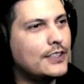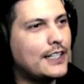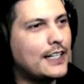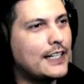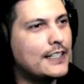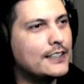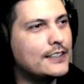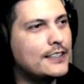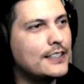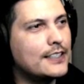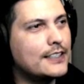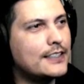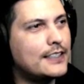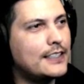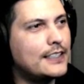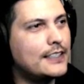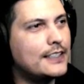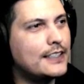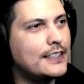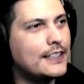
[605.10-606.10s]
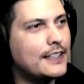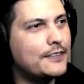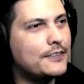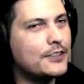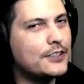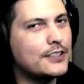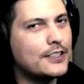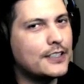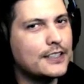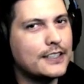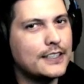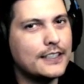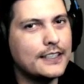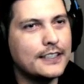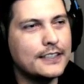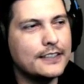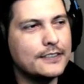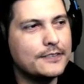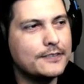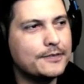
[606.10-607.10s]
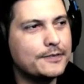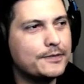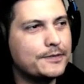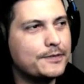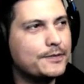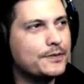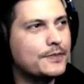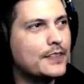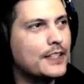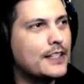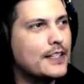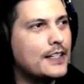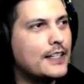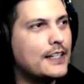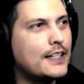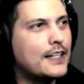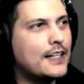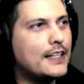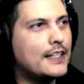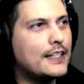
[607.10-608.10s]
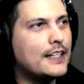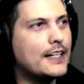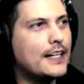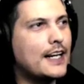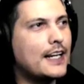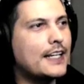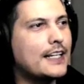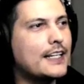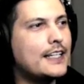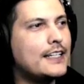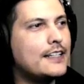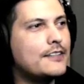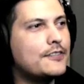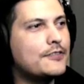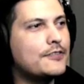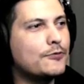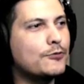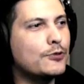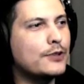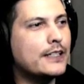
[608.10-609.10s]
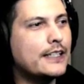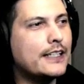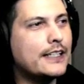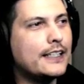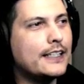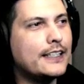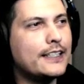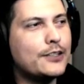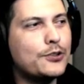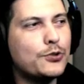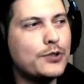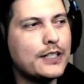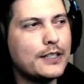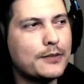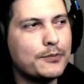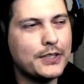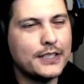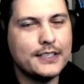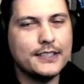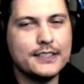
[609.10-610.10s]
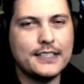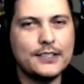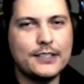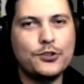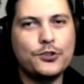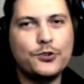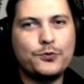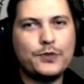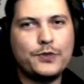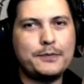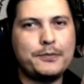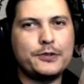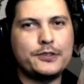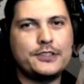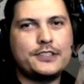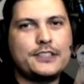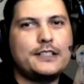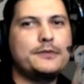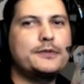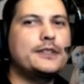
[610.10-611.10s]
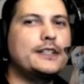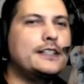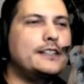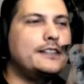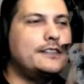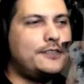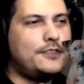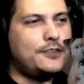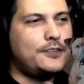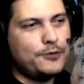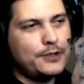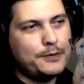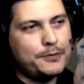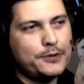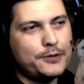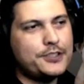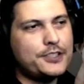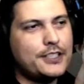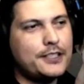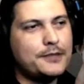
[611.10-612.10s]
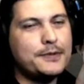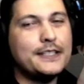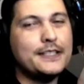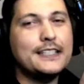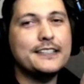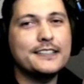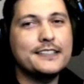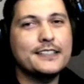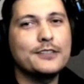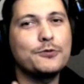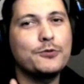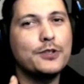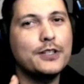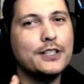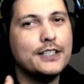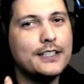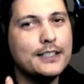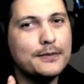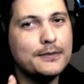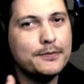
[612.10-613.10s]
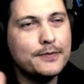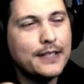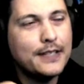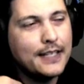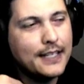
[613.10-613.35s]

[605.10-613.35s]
Kind of tucked in. I have to tuck it in. And then I leave really quick because I know the Reaper's coming. And if the Reaper's coming, he's going to want to come